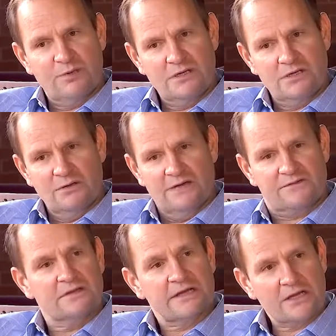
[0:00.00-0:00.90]
But you have
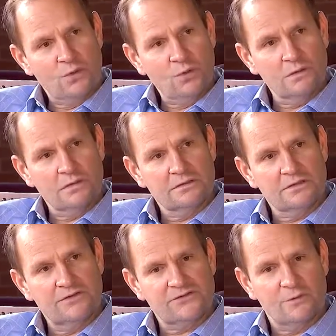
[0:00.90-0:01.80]
to let it cool.
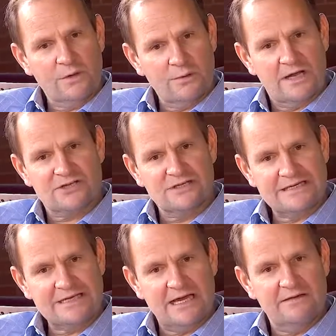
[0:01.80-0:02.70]
And so we were actually
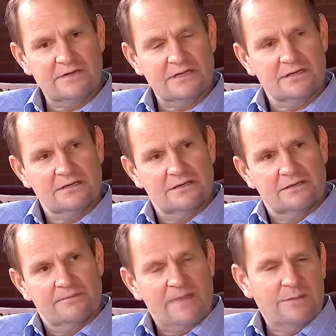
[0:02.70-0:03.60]
diving.
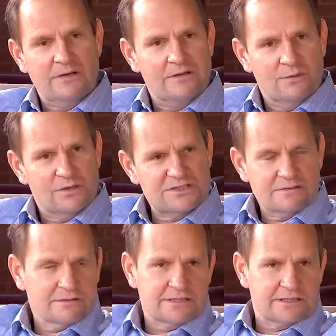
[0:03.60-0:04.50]
I mean, it wasn't
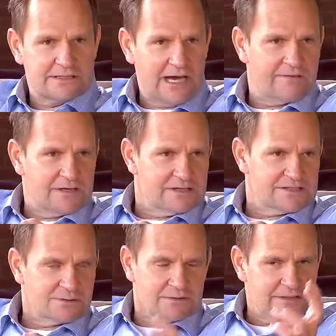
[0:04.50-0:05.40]
really diving
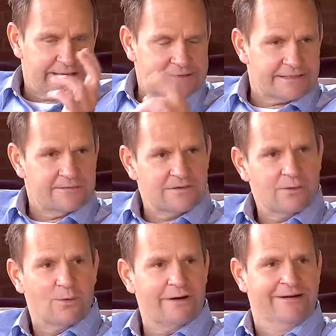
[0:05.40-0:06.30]
because you were only in like 10 feet
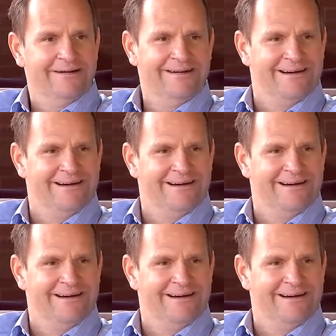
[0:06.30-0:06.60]
of water.